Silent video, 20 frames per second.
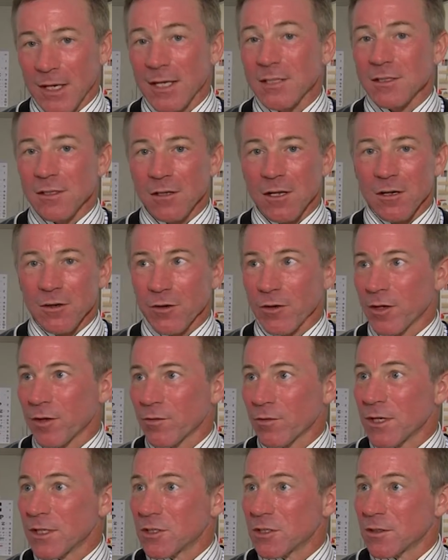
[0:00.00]
it has a lot greater
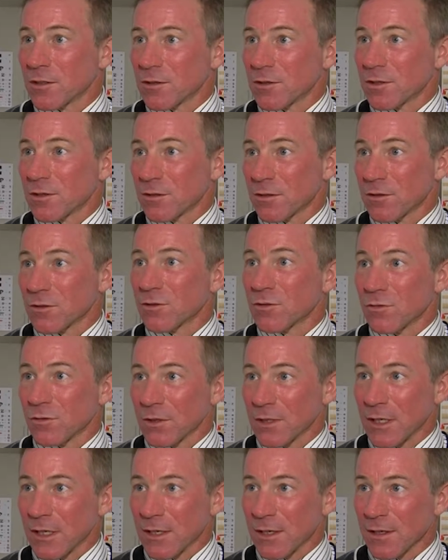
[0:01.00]
reach than just the
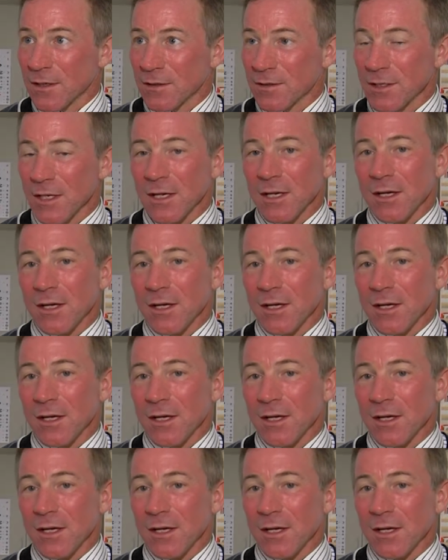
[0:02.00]
school kids.